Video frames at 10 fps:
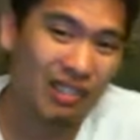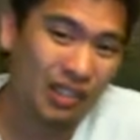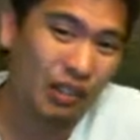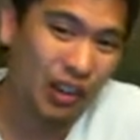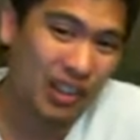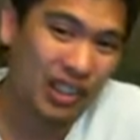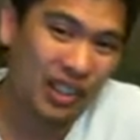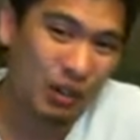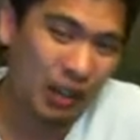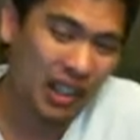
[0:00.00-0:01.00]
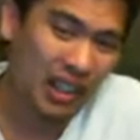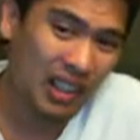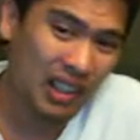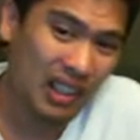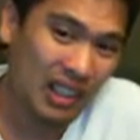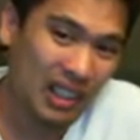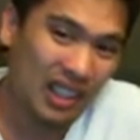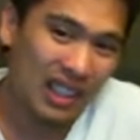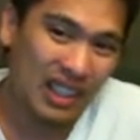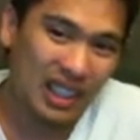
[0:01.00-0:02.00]
would work as well.
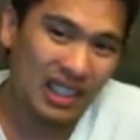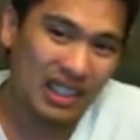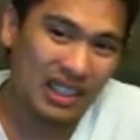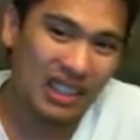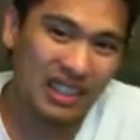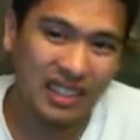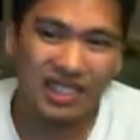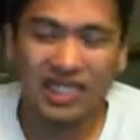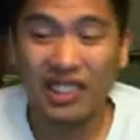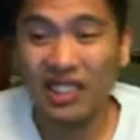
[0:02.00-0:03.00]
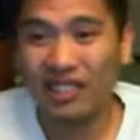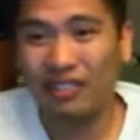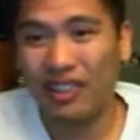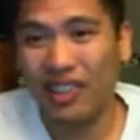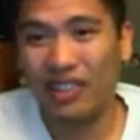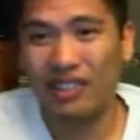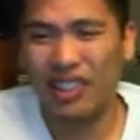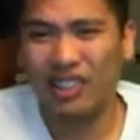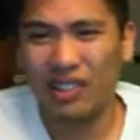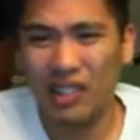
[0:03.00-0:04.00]
So there's good fights
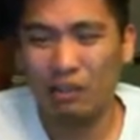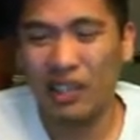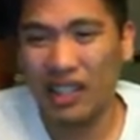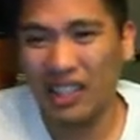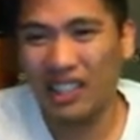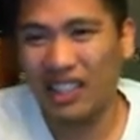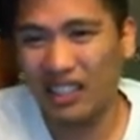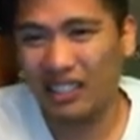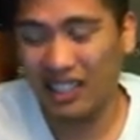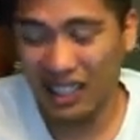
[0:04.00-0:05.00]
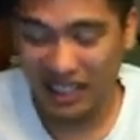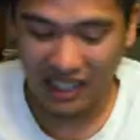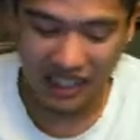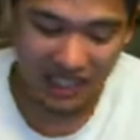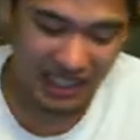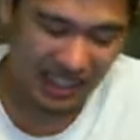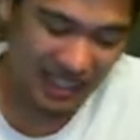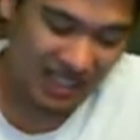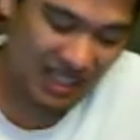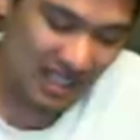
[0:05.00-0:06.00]
for OSP. You know, the guy
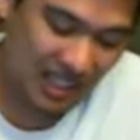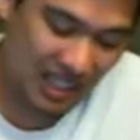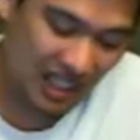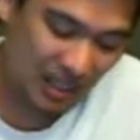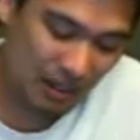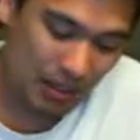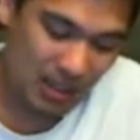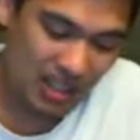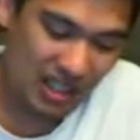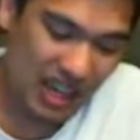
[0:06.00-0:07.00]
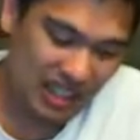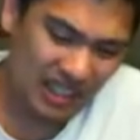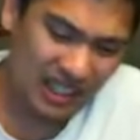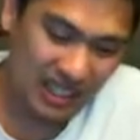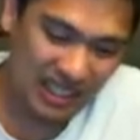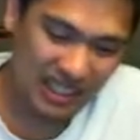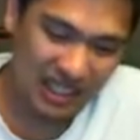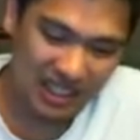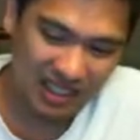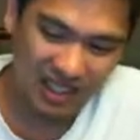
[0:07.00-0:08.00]
is not the most technically
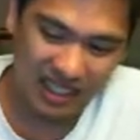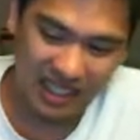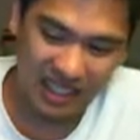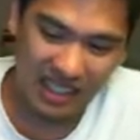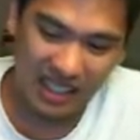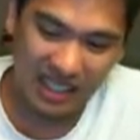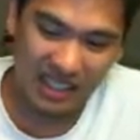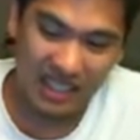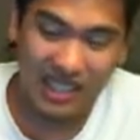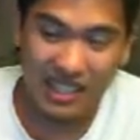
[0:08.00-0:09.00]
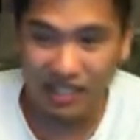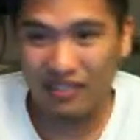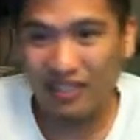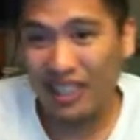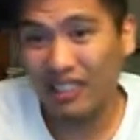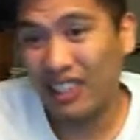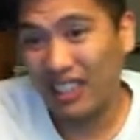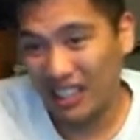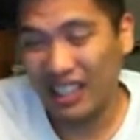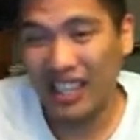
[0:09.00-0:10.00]
sound. He's very
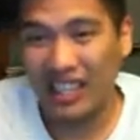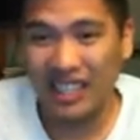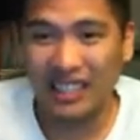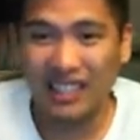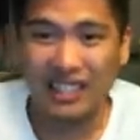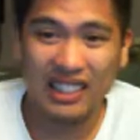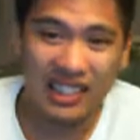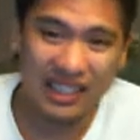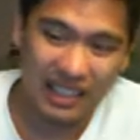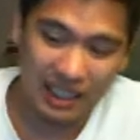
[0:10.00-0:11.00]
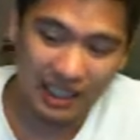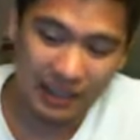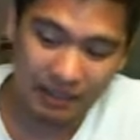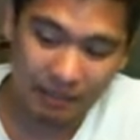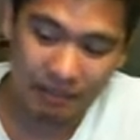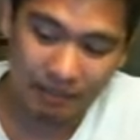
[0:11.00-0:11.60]
athletic. He can